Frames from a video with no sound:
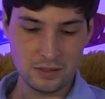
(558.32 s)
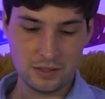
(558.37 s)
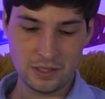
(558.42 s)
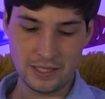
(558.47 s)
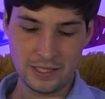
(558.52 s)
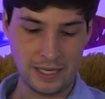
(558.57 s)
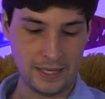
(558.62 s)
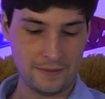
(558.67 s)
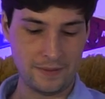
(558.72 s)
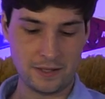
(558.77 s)

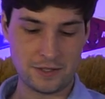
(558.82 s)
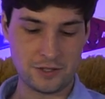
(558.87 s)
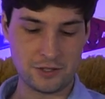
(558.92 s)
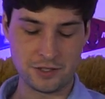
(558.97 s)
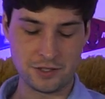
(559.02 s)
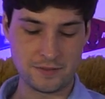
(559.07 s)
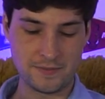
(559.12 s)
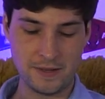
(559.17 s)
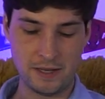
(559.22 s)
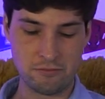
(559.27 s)
Yeah, that's
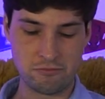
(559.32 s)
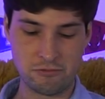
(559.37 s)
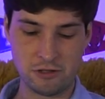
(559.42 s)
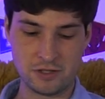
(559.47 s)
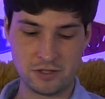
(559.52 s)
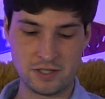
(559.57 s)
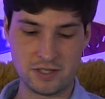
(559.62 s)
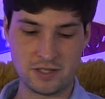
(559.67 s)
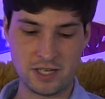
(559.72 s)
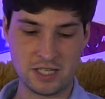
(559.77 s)
just
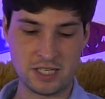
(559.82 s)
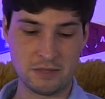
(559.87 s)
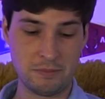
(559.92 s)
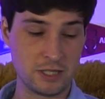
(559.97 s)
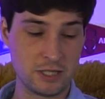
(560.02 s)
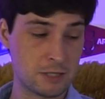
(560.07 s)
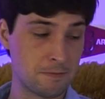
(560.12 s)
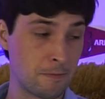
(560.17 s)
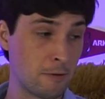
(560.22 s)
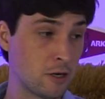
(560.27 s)
disgusting. But
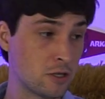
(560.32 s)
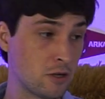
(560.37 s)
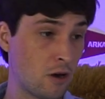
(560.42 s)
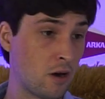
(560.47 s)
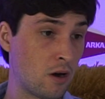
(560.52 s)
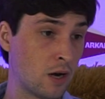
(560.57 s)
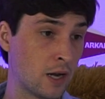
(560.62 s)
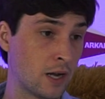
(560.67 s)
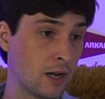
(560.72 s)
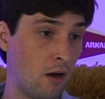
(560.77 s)
the Spurs
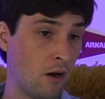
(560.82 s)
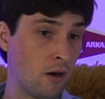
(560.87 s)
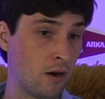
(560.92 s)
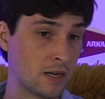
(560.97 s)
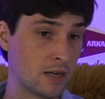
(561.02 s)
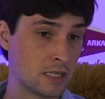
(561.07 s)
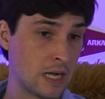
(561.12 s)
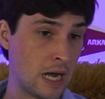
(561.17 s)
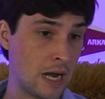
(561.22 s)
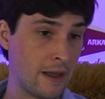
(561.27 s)
are
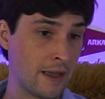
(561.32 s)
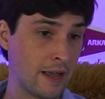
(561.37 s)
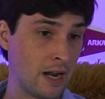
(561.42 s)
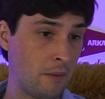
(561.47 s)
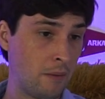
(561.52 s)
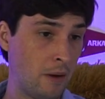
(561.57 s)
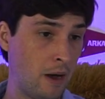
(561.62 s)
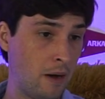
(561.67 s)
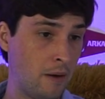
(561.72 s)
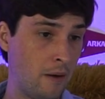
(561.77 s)
exciting,
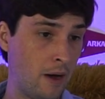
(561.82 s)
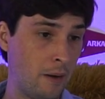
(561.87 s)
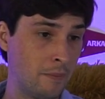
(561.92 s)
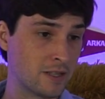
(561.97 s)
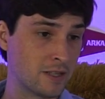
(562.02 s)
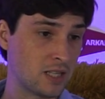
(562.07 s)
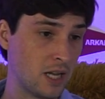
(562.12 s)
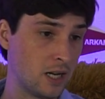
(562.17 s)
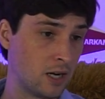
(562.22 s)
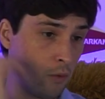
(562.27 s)
and I'm
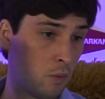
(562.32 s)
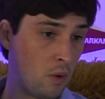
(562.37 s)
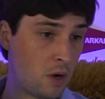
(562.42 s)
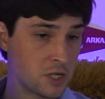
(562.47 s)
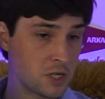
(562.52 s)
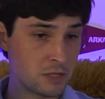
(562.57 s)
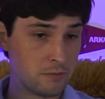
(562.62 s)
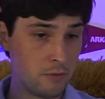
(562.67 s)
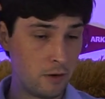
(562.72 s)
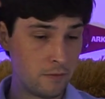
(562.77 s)
excited to
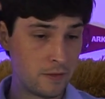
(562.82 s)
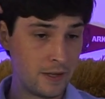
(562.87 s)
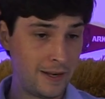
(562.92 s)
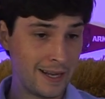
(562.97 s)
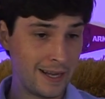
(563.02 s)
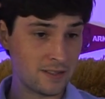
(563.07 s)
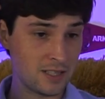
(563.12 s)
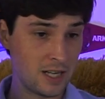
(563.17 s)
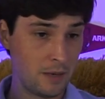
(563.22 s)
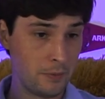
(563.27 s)
watch them over the
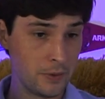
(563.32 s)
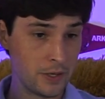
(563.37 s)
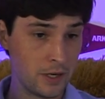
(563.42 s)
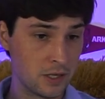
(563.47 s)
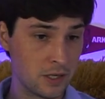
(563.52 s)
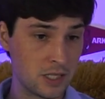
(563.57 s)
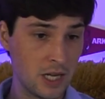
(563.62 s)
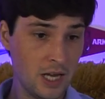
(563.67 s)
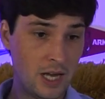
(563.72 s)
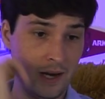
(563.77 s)
next couple
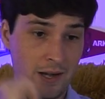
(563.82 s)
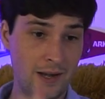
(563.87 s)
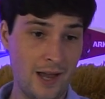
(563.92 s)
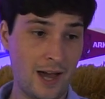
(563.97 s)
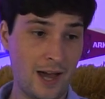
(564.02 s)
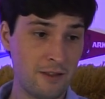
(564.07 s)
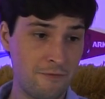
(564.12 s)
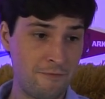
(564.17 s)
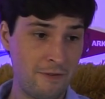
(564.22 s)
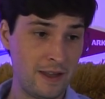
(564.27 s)
years.
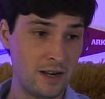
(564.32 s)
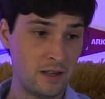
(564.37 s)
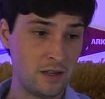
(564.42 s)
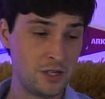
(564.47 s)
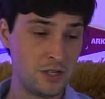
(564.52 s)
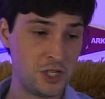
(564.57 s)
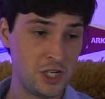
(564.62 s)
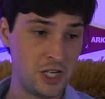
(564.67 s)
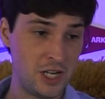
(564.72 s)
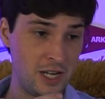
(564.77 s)
Not a fan of the
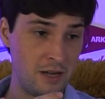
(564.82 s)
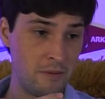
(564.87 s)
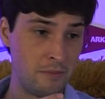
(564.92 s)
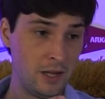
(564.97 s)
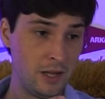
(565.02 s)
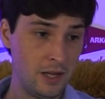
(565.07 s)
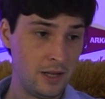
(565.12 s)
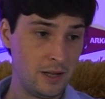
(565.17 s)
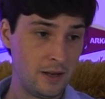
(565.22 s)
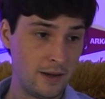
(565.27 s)
GM,
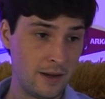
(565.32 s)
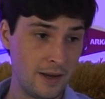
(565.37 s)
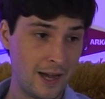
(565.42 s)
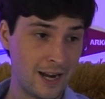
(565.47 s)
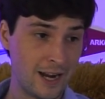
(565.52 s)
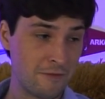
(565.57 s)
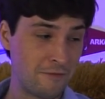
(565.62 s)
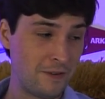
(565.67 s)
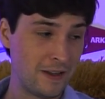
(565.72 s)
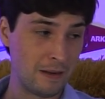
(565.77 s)

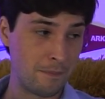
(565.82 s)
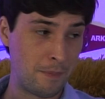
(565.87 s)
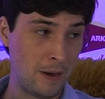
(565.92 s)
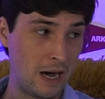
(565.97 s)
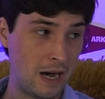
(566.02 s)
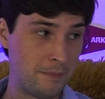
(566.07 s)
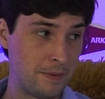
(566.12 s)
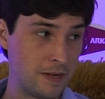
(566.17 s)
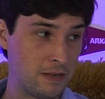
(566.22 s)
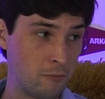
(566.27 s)
not a fan of
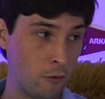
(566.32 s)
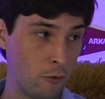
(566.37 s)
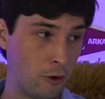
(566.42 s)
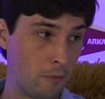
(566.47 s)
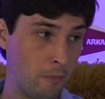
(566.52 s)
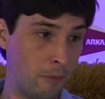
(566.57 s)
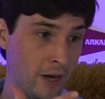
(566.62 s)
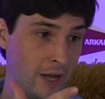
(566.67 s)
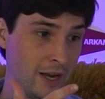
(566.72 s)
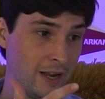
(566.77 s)
Pop anymore,
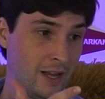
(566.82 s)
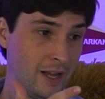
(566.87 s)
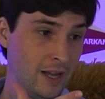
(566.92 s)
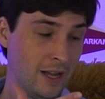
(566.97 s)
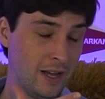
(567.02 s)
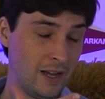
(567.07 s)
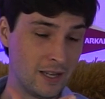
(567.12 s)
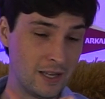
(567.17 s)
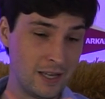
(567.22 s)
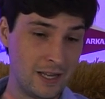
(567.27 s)
but
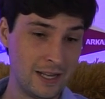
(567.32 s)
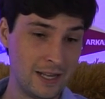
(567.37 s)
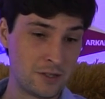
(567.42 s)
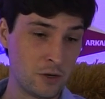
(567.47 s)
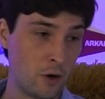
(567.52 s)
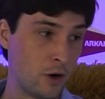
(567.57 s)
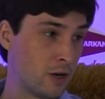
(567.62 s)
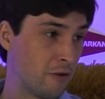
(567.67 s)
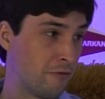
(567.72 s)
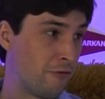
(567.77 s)
it's
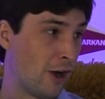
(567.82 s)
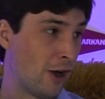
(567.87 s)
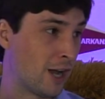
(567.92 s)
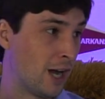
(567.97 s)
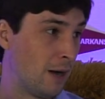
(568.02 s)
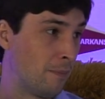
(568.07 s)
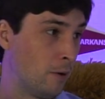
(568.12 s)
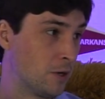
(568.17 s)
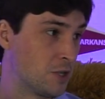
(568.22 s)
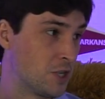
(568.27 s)
hard to fuck
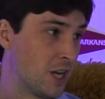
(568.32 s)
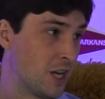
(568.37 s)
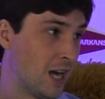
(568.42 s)
up what you